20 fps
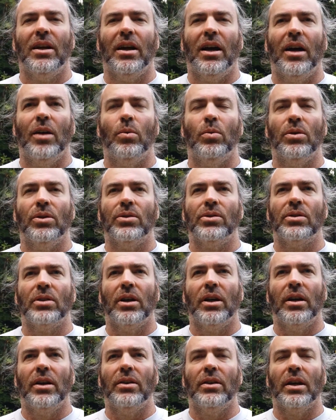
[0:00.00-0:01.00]
I will
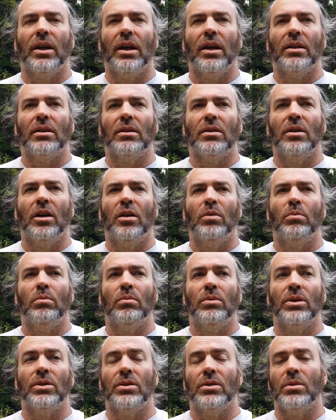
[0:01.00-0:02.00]
say that
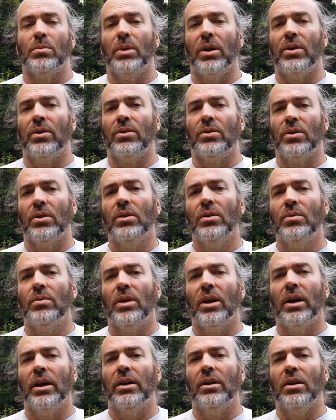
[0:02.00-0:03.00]
this is my 3rd
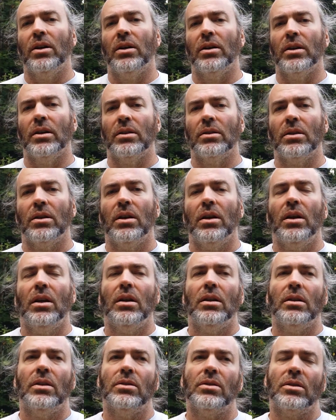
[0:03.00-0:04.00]
ride on it.
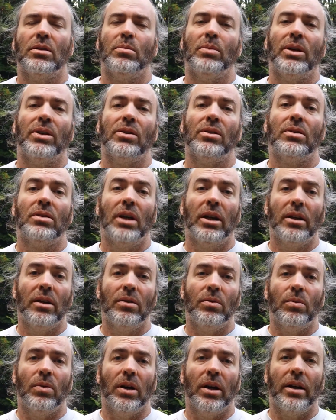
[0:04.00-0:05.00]
This is my
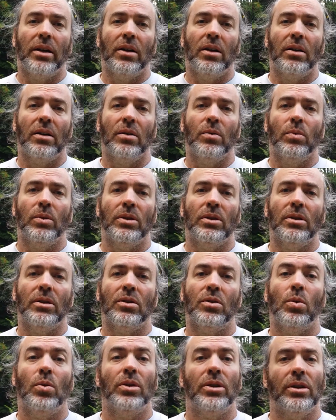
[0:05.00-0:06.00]
2nd ride on it with the
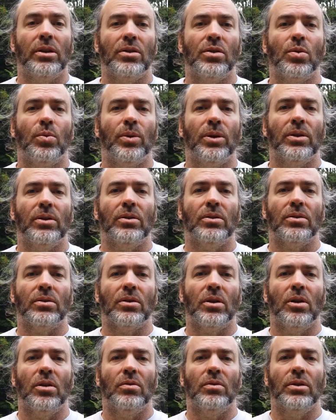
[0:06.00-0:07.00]
20-inch wheels
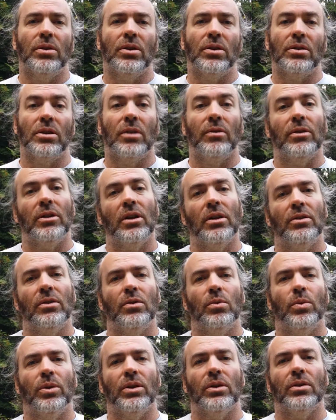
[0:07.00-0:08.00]
over the
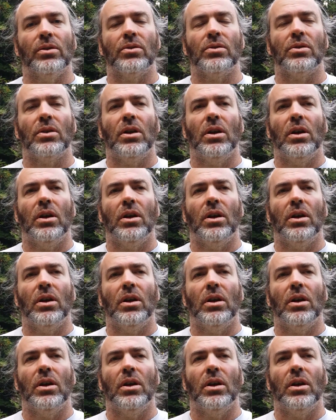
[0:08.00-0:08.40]
700 wheels.